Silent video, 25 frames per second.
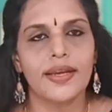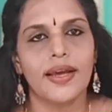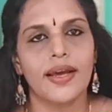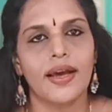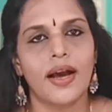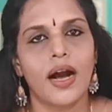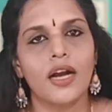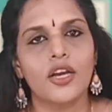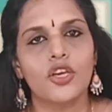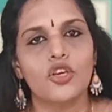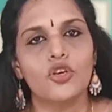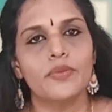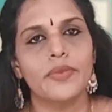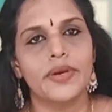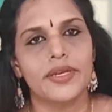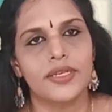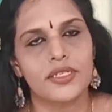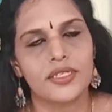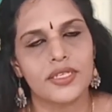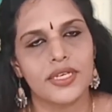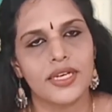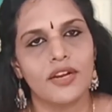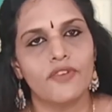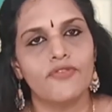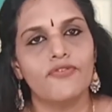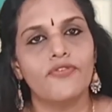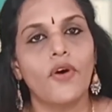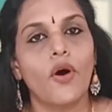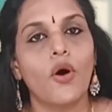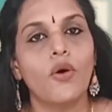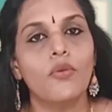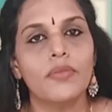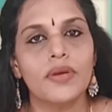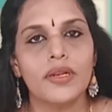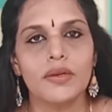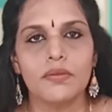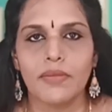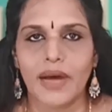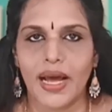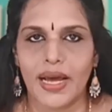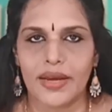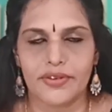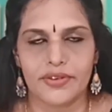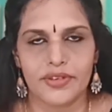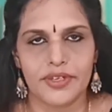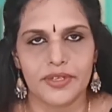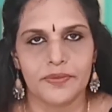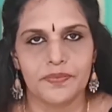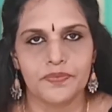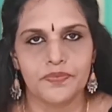an argument in a formal
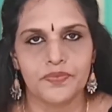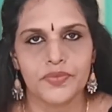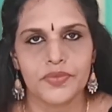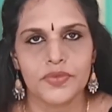manner.